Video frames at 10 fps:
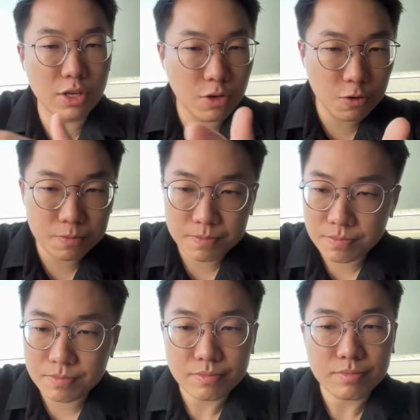EU
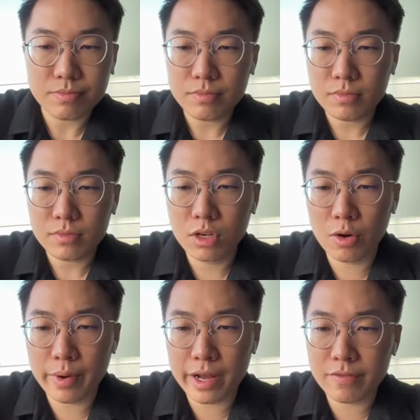
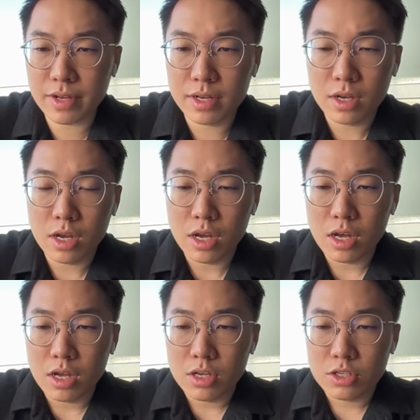or whatever.
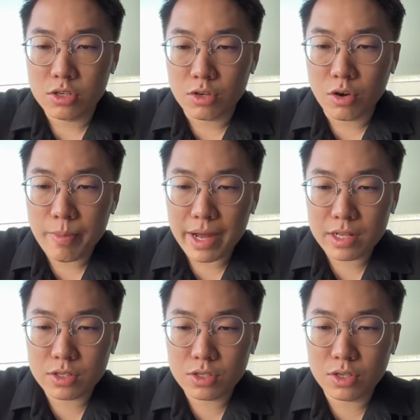So go
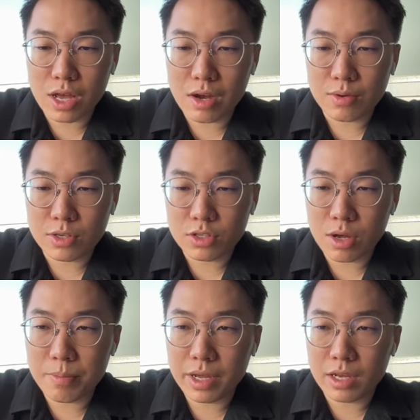back to our
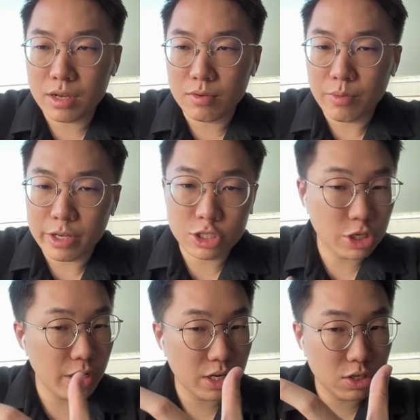topic,
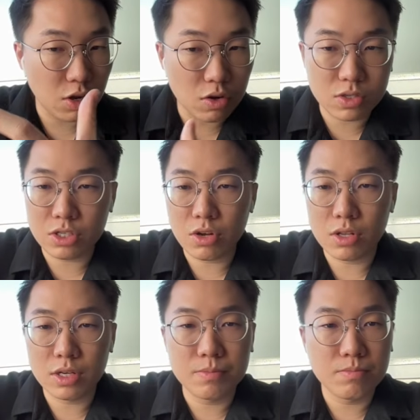which is Aussie
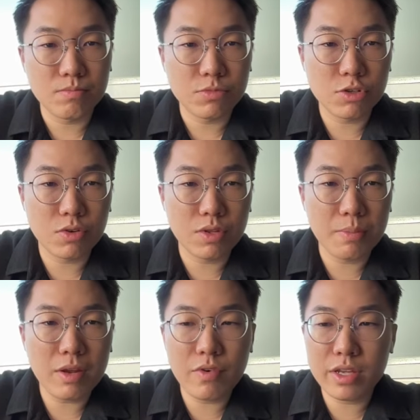dollar. So
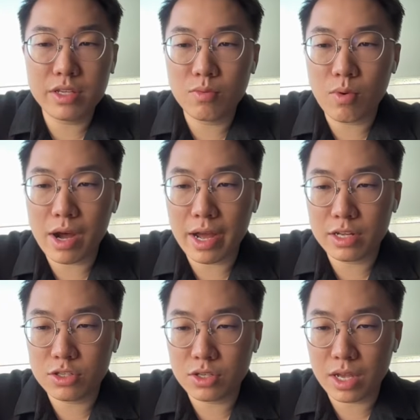the main reason
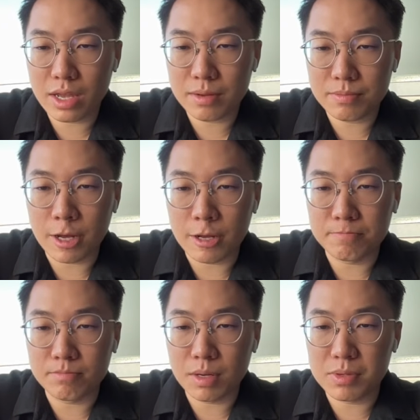why I took a
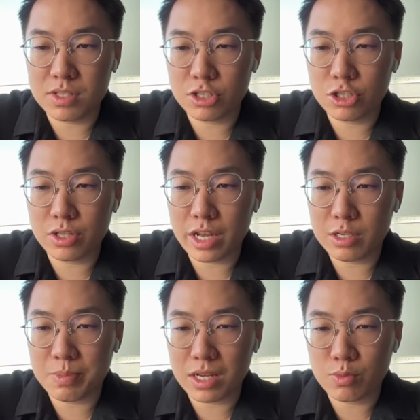position
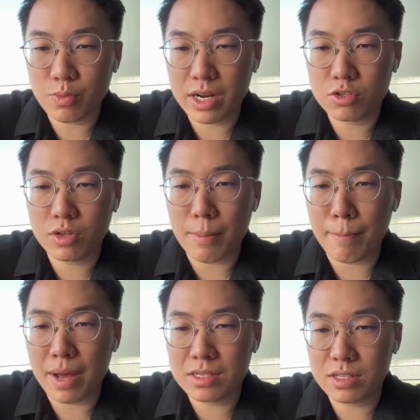there is because when I saw
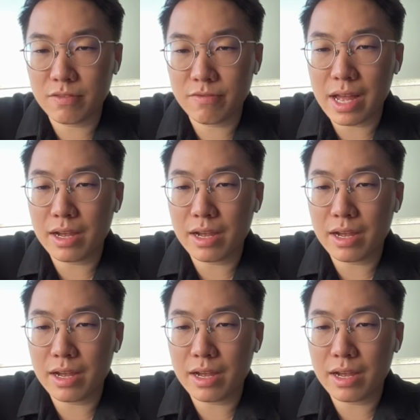that busted